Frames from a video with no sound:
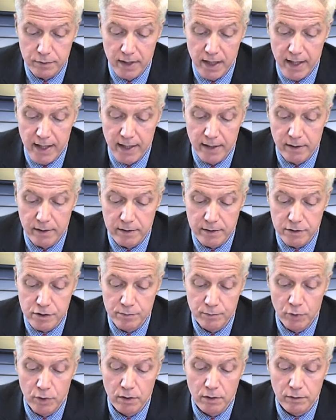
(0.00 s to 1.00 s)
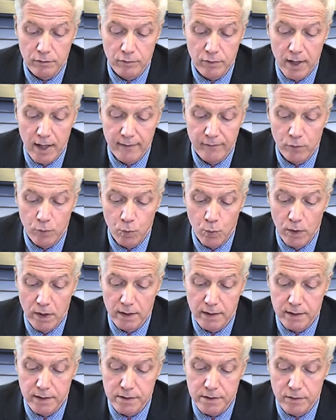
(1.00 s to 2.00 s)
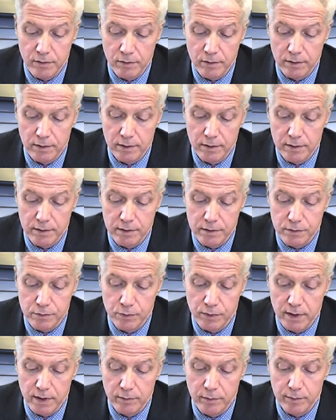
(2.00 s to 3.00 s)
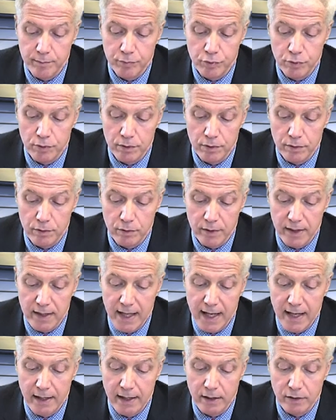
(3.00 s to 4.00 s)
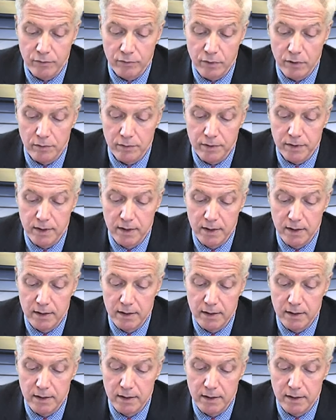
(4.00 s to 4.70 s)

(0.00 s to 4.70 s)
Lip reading: Aon's smaller rival Willis earlier this week reported organic growth